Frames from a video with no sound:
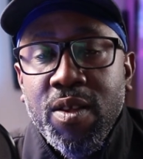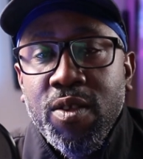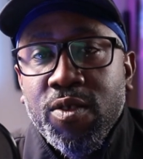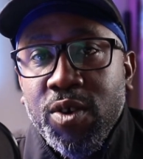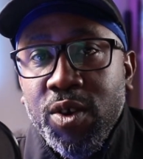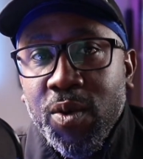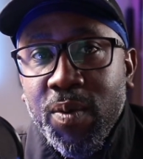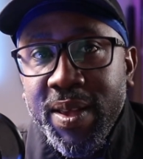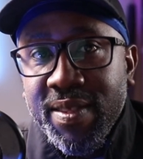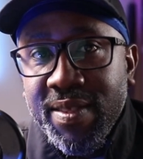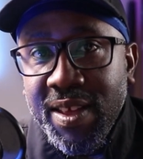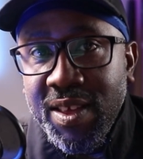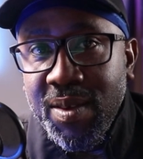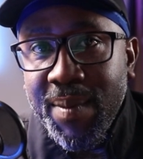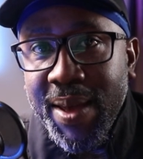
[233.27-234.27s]
So the
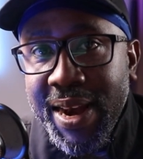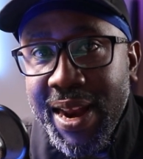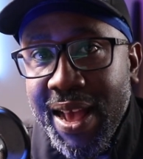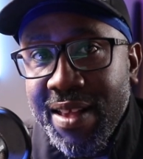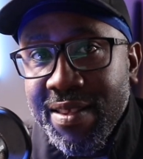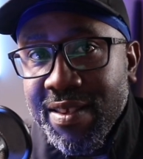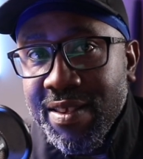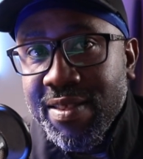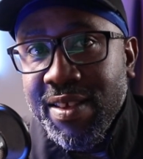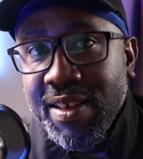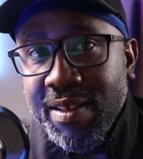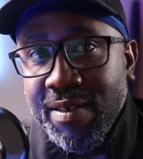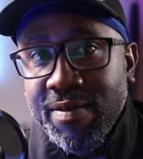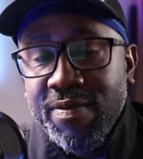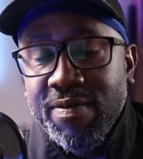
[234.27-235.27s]
question you might ask
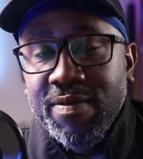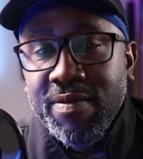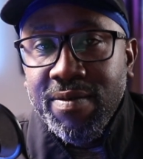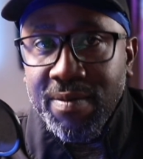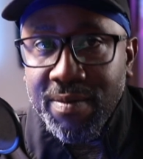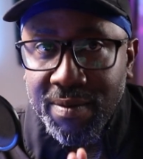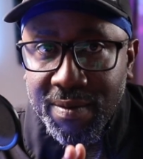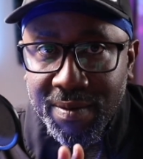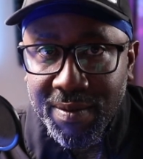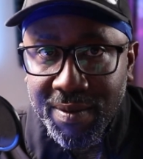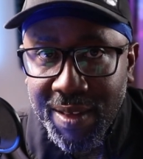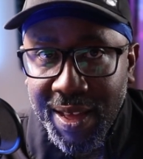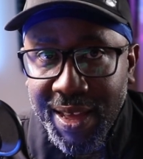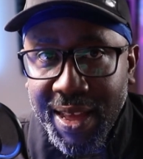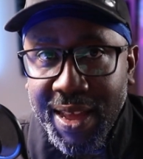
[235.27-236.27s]
yourself,
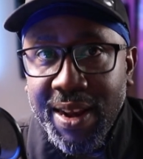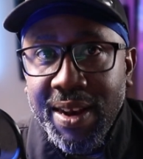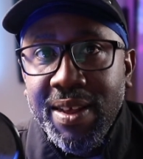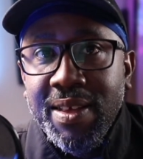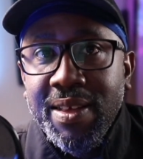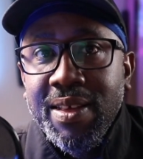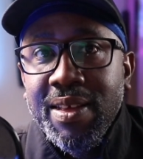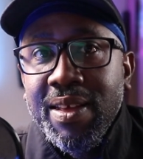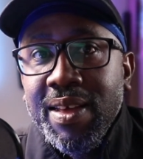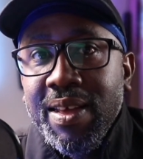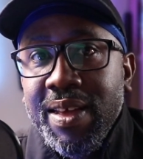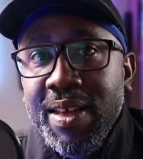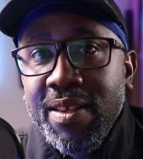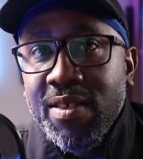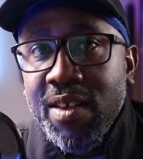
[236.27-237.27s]
again,
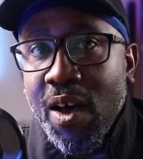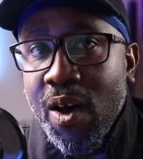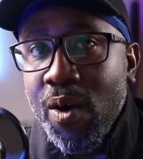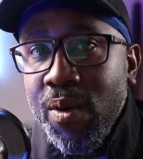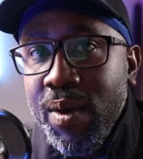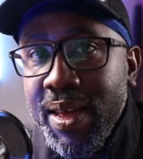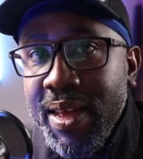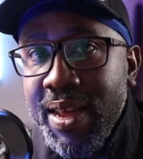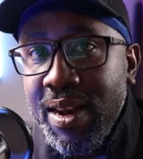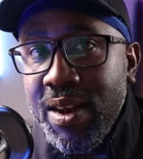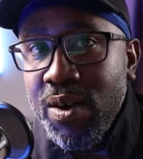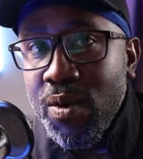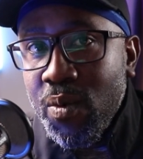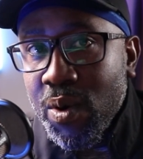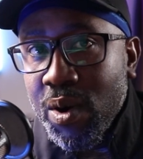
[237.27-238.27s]
is how
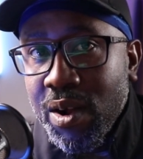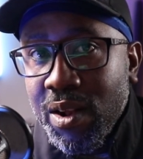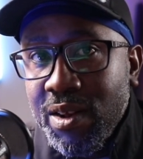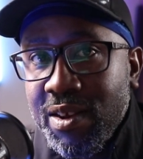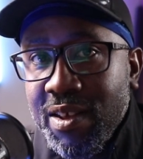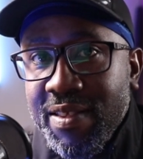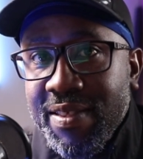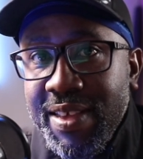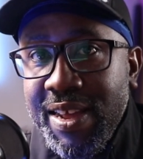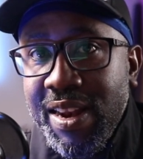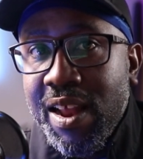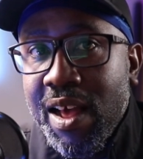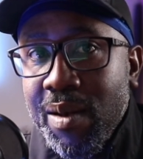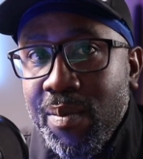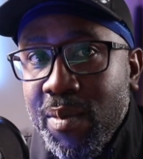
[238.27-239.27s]
in the world does
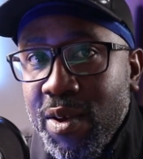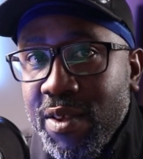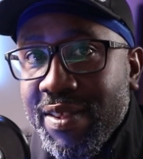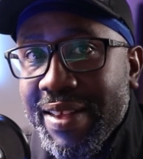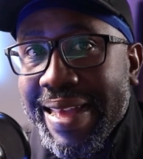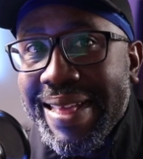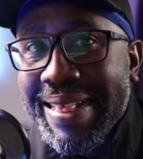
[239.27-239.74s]
Elon Musk